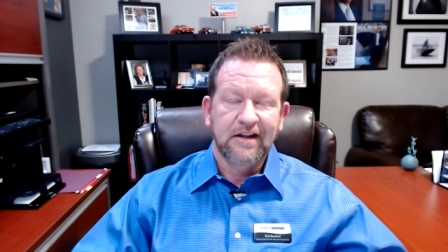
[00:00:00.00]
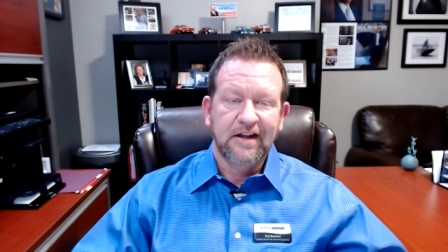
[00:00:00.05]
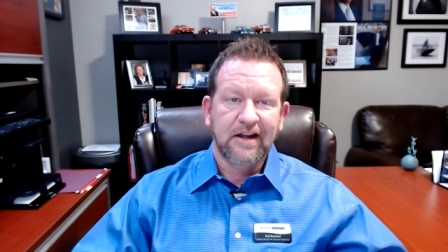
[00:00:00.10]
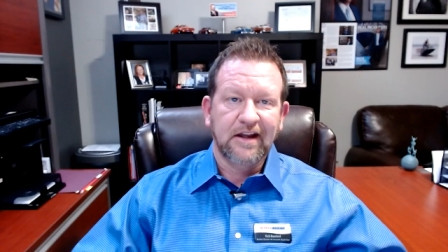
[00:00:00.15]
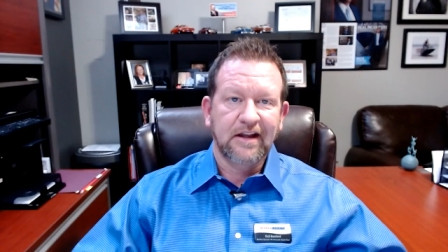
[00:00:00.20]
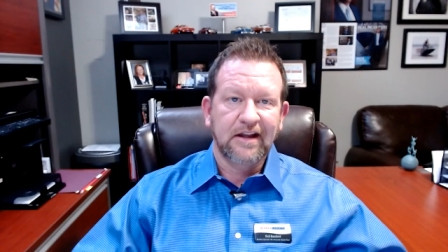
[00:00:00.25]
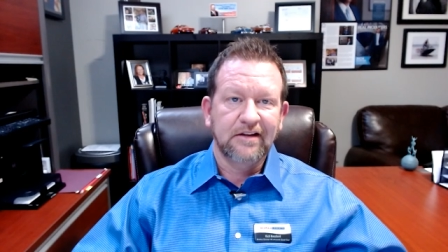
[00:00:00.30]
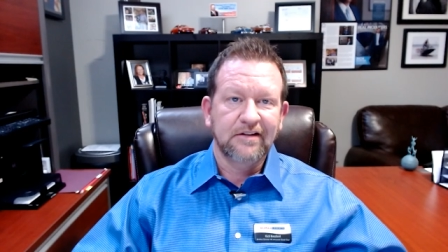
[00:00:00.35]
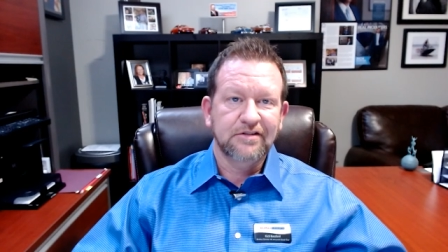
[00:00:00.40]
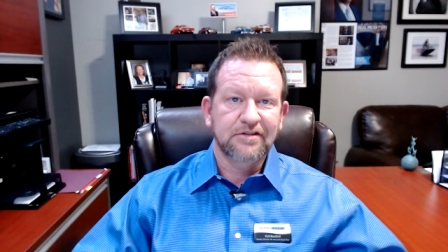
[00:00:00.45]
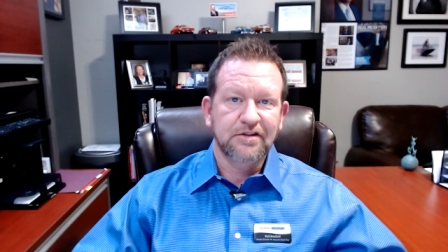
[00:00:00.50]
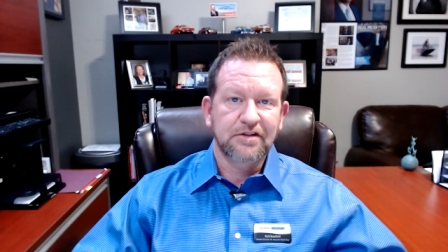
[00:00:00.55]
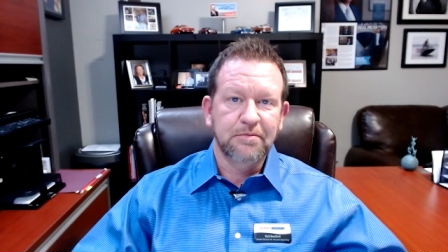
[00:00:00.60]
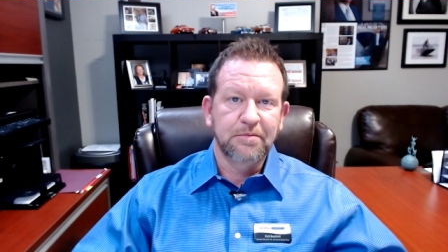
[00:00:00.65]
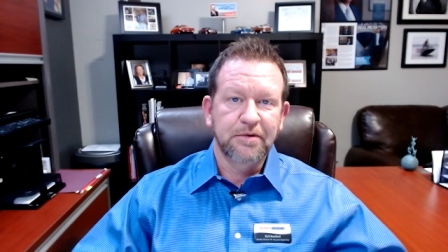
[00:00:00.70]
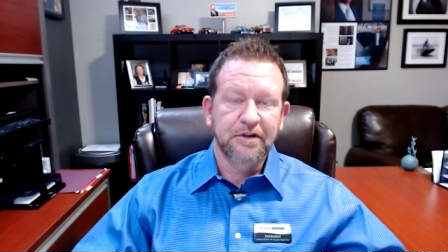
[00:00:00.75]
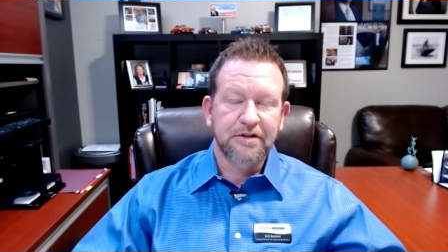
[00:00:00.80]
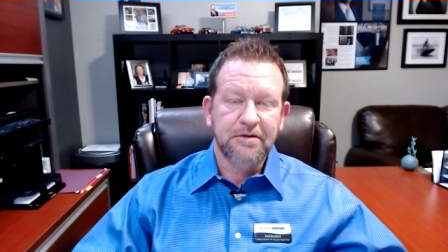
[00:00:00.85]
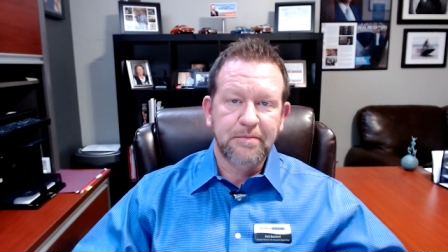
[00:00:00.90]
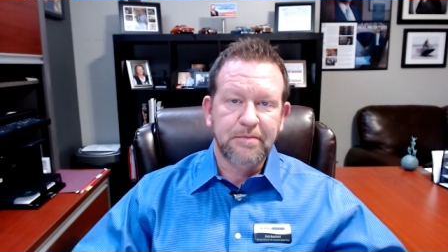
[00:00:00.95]
And so you
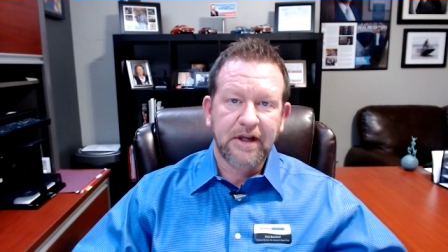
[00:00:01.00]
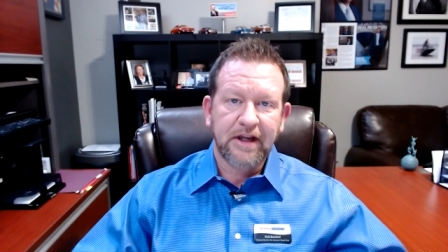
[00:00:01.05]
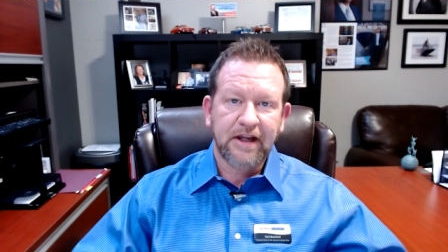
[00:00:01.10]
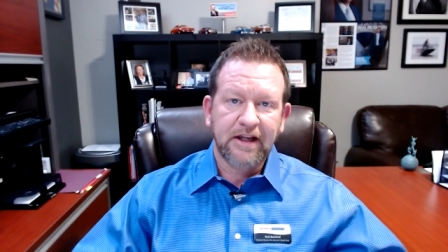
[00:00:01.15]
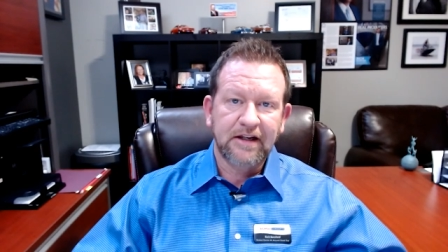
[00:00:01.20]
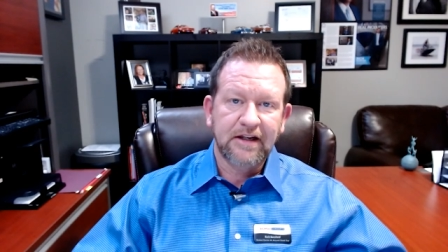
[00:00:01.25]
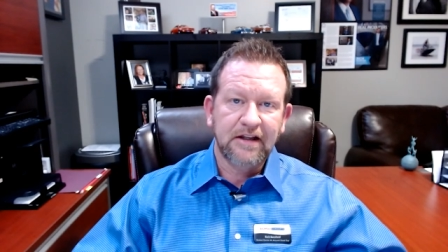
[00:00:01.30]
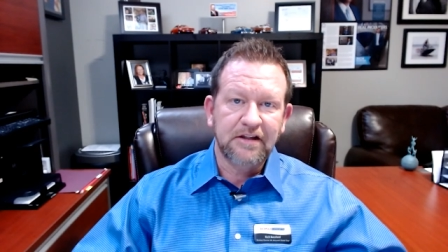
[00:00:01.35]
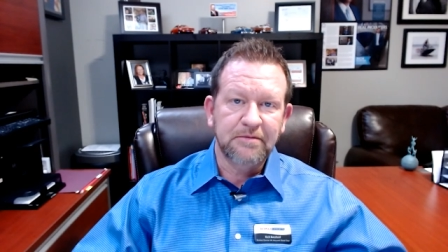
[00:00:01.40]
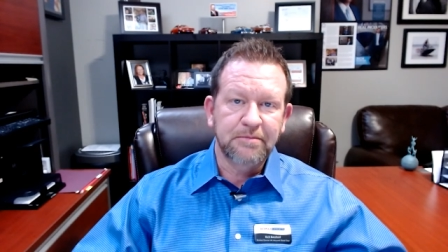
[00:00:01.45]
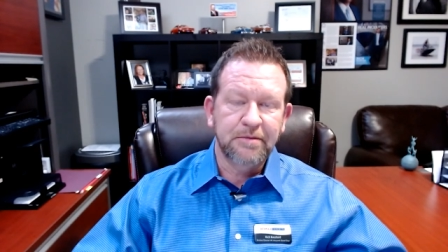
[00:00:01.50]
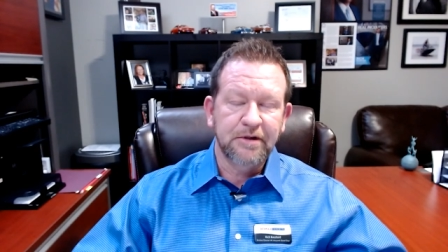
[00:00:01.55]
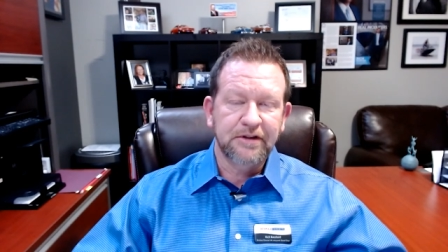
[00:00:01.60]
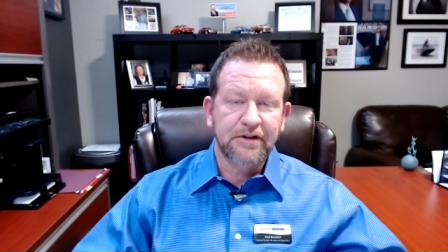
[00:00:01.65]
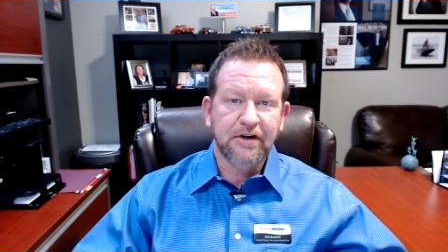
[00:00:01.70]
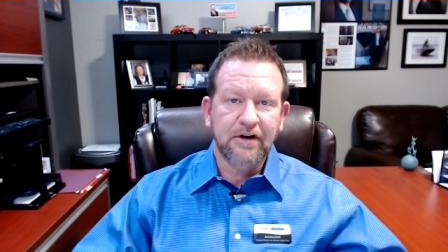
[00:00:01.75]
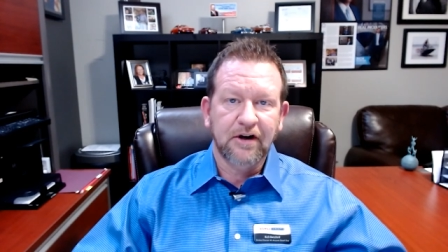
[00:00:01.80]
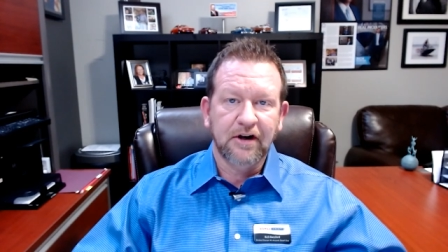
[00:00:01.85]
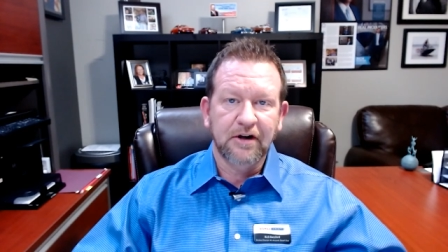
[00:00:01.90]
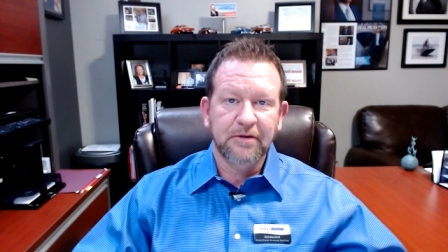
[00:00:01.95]
put the paint in, you put
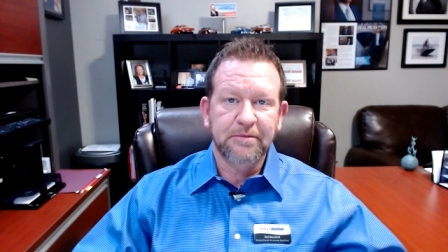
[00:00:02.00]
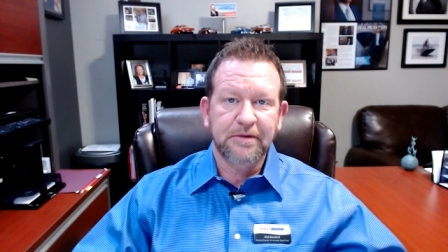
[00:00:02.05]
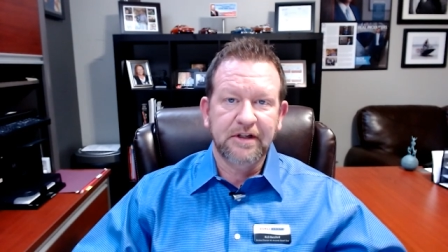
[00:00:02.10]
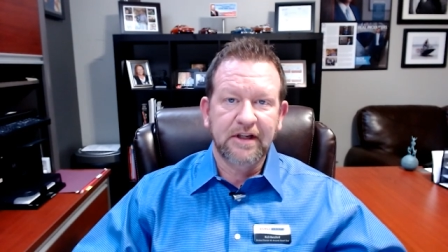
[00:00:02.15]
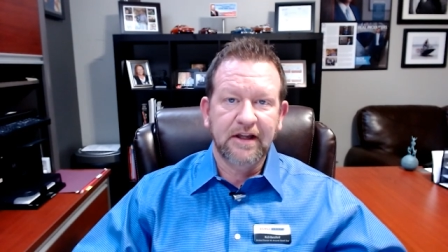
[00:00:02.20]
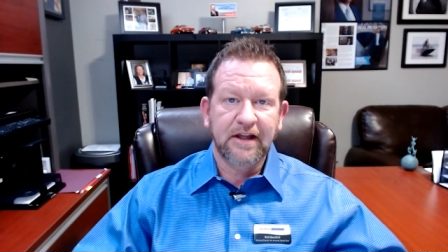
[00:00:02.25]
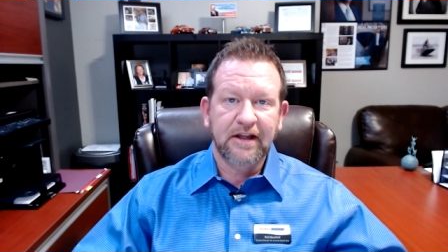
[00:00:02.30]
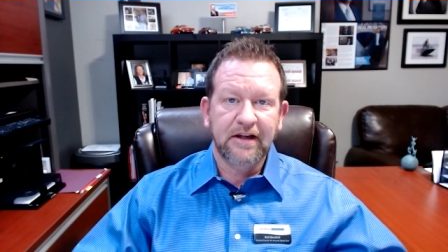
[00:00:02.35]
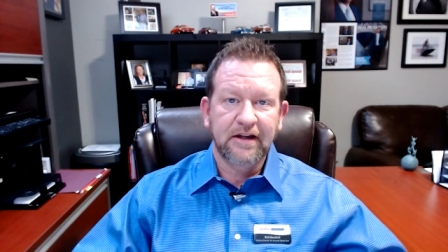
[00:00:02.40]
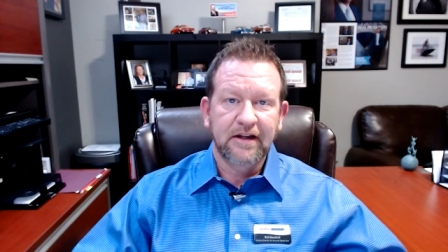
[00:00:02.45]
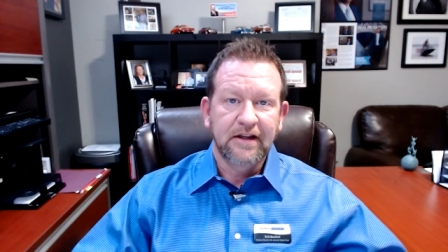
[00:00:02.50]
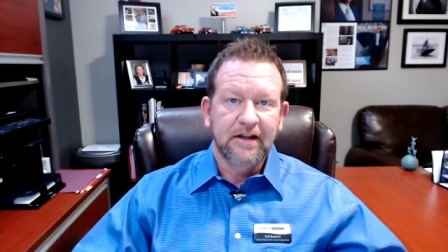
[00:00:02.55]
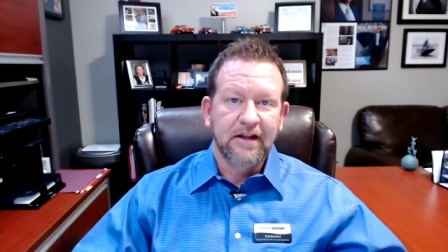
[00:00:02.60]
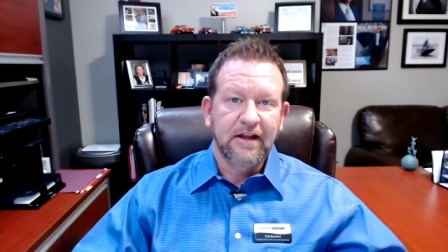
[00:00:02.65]
the carpet in,